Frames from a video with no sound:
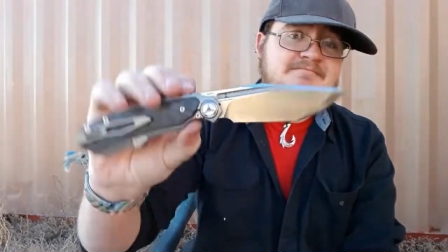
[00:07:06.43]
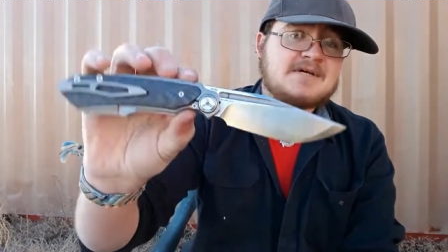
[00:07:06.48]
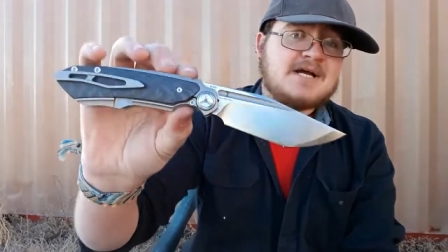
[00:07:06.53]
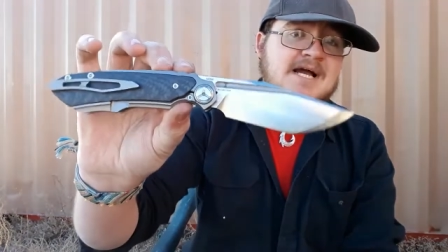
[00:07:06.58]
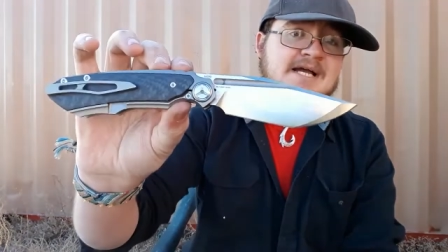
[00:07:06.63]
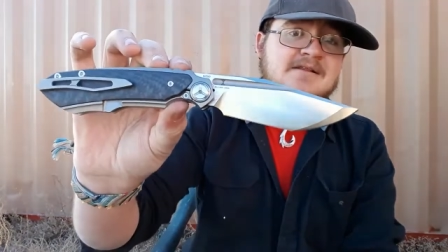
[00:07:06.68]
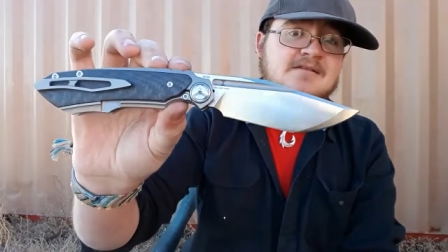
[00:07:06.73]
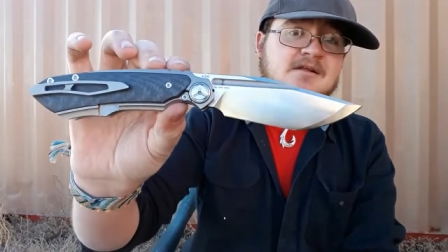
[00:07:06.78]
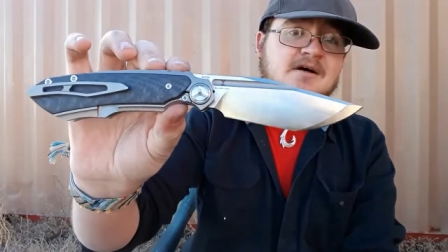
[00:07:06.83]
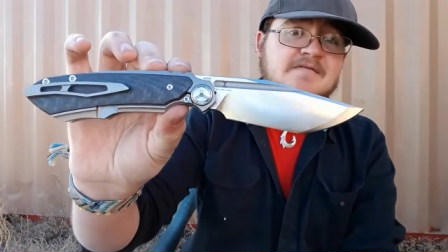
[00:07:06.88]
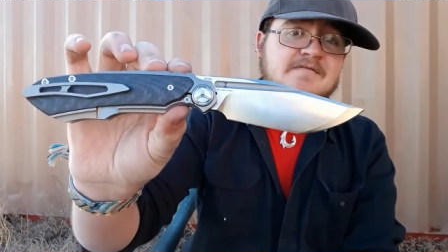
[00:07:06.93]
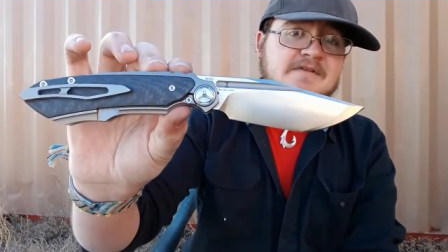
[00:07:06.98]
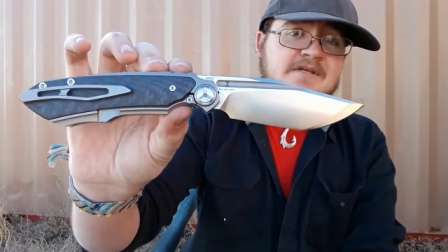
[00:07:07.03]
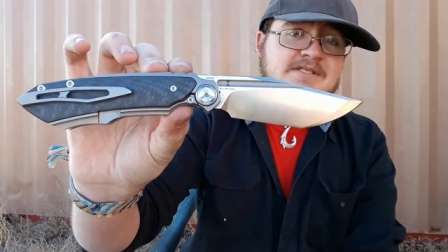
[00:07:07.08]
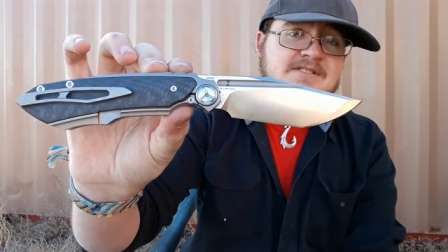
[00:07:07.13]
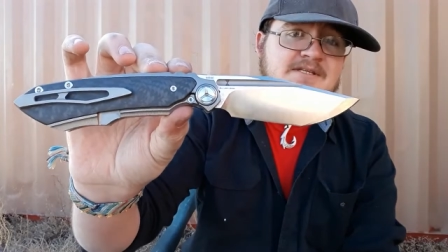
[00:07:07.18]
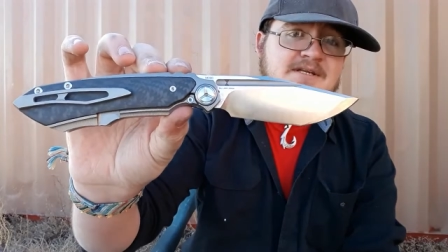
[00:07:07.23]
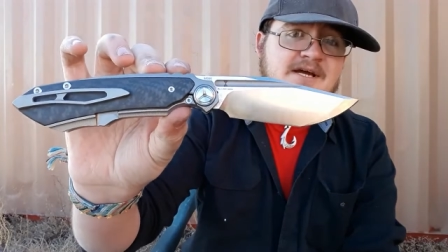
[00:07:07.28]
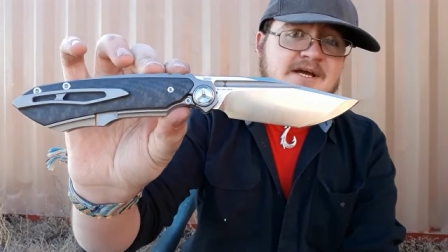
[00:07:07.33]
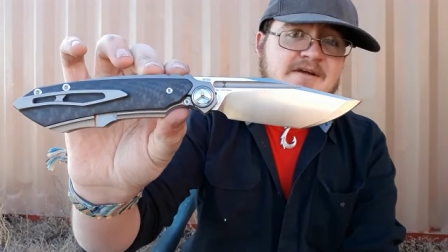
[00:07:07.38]
I love
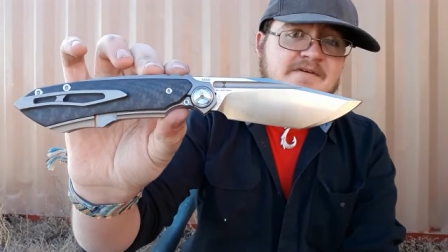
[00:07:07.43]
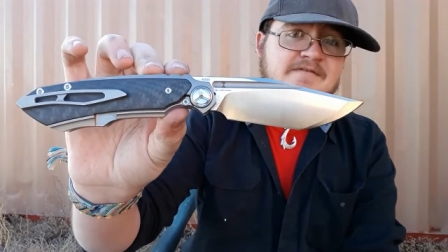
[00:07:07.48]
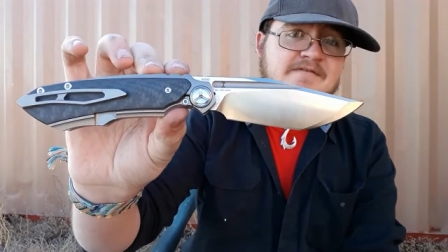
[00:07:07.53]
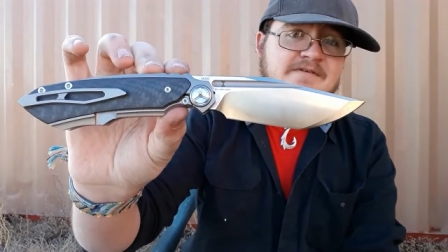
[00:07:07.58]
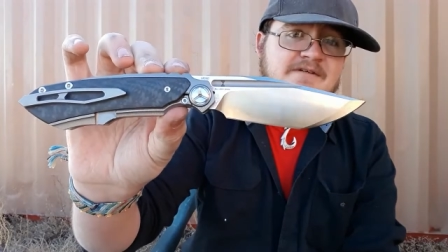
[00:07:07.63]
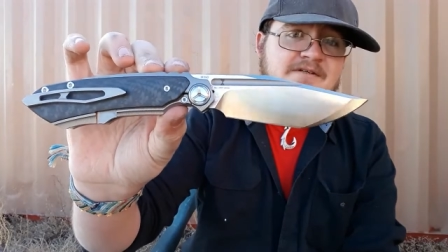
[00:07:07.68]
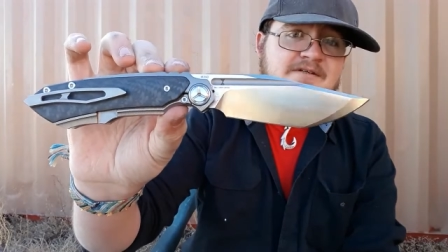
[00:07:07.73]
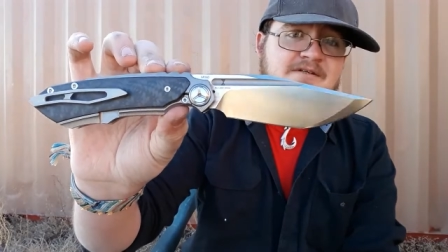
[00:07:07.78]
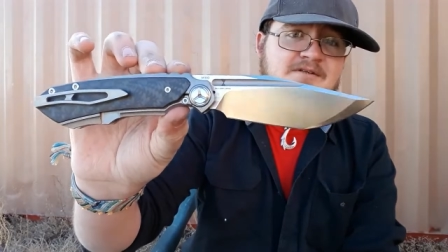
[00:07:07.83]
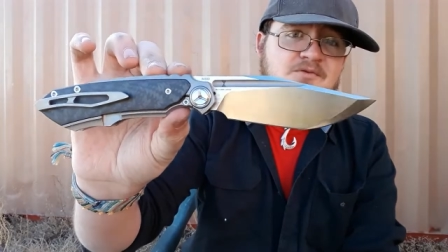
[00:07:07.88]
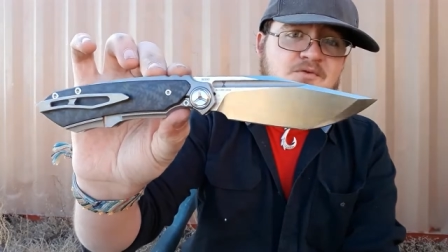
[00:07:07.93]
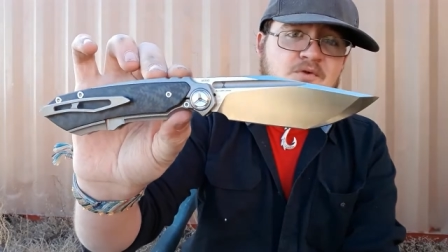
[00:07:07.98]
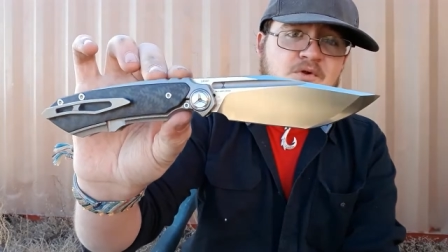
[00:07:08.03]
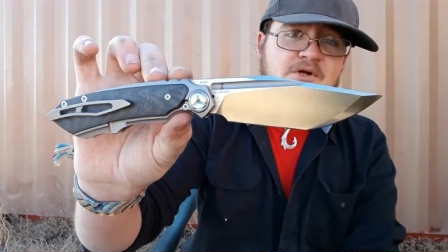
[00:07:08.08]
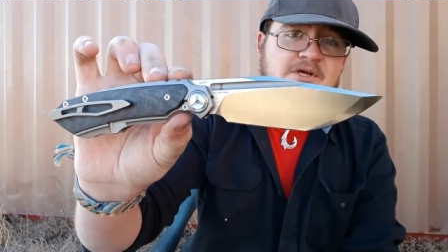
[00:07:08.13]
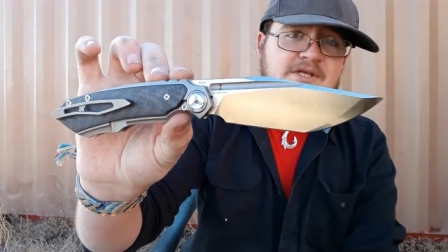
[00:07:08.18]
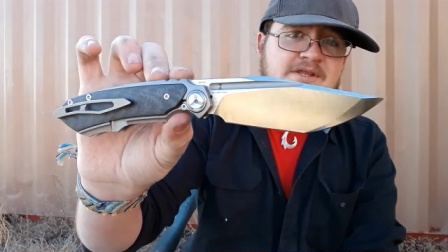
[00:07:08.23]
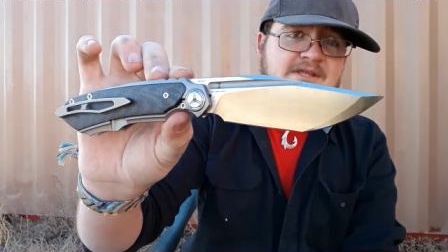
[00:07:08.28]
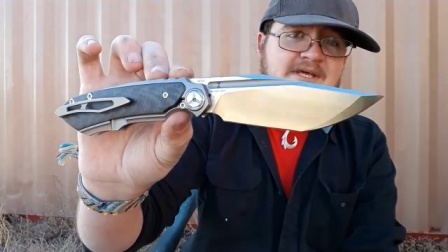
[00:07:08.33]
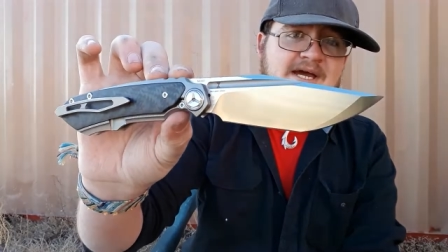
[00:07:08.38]
this knife.
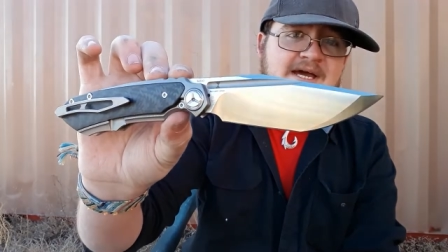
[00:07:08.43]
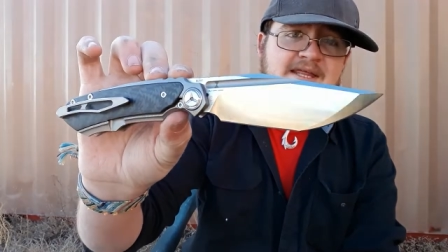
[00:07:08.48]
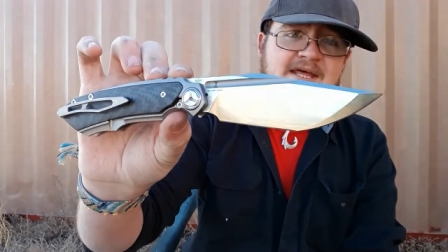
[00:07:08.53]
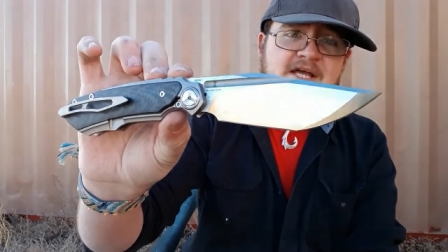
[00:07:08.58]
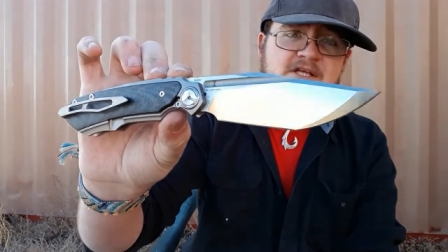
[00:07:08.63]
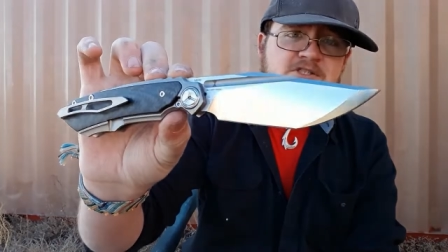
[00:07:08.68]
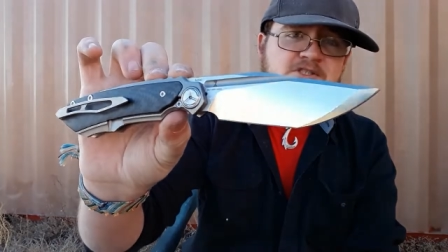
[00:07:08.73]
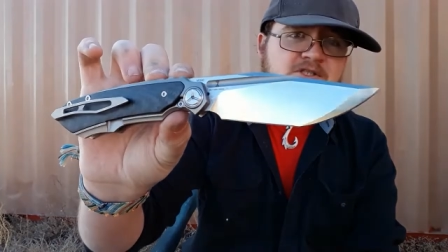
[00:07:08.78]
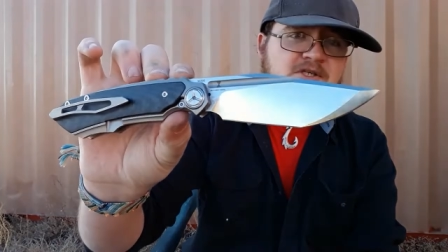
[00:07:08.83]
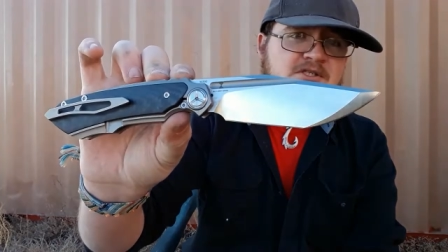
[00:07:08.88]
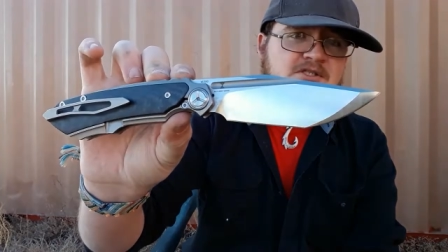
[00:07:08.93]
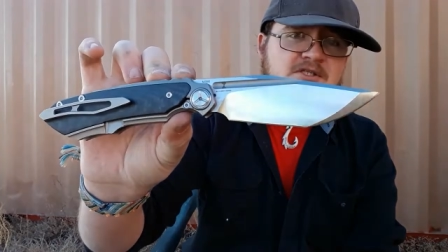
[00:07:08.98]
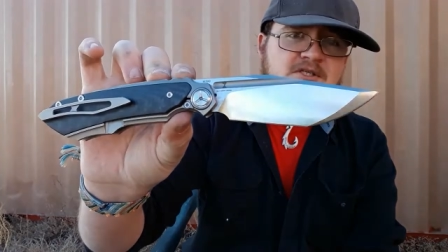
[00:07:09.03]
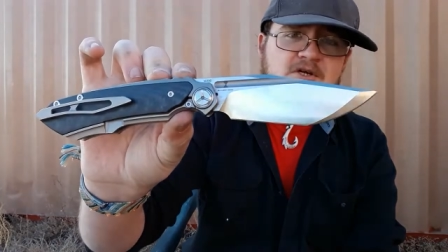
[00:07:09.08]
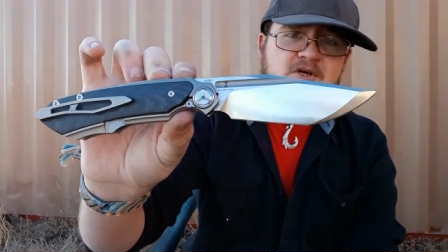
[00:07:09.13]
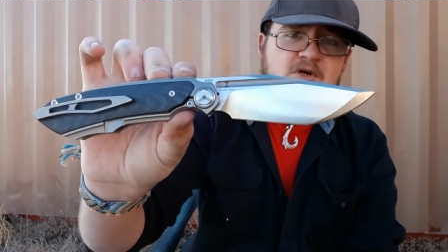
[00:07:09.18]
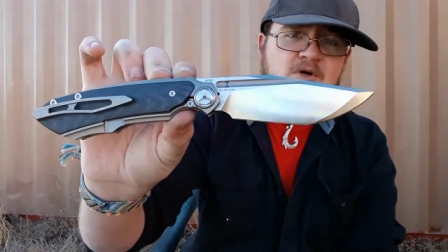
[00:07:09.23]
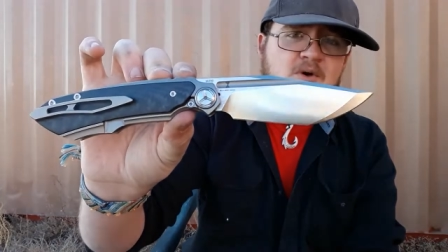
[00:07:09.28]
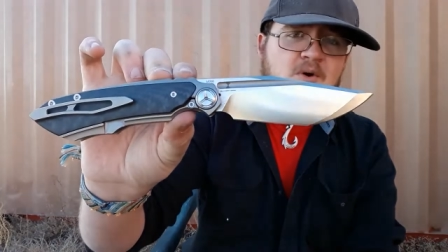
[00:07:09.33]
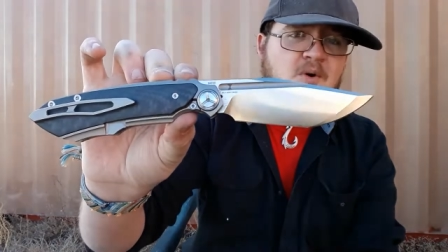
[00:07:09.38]
Look at that. That's just a
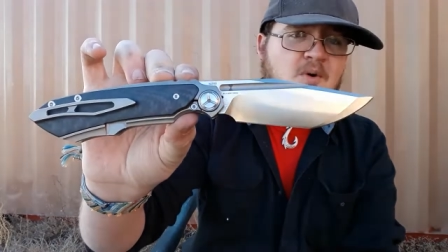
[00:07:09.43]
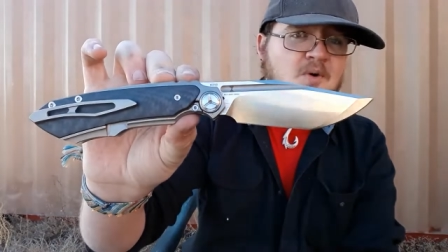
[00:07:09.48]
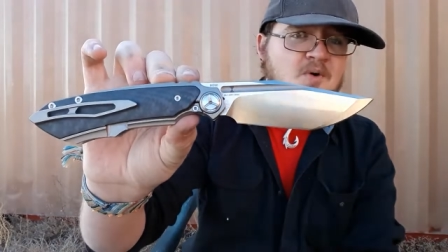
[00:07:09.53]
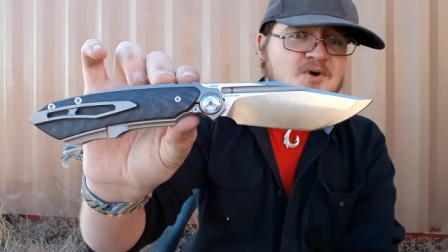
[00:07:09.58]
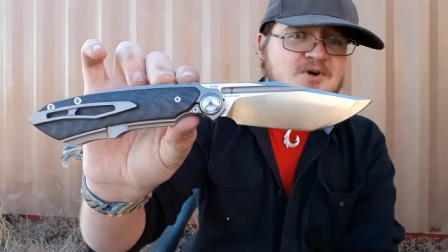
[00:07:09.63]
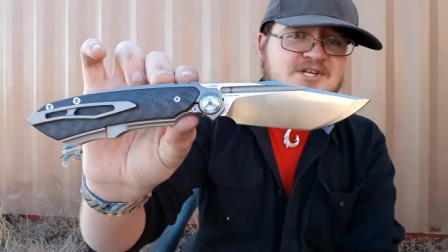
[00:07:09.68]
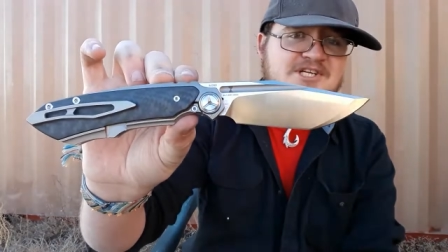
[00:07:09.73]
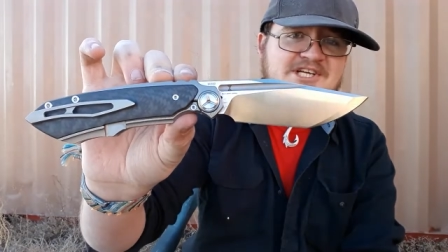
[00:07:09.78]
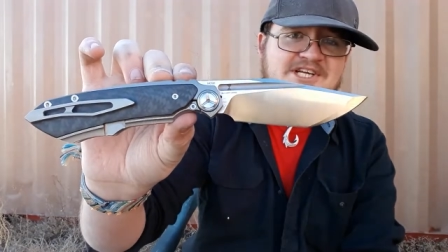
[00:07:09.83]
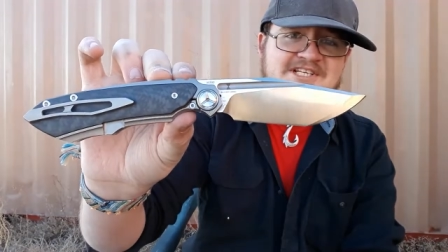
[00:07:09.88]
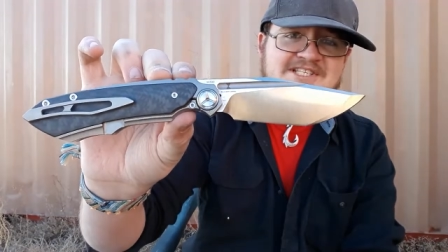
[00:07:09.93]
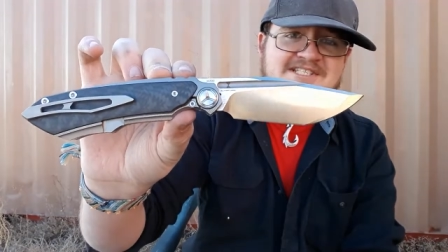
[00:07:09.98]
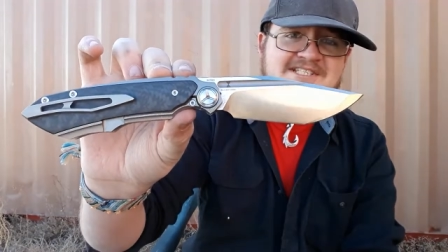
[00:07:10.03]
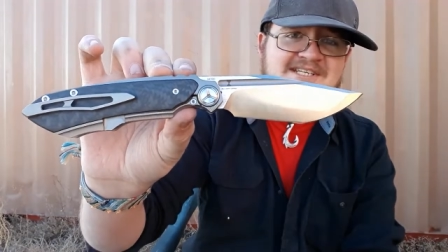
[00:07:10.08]
gorgeous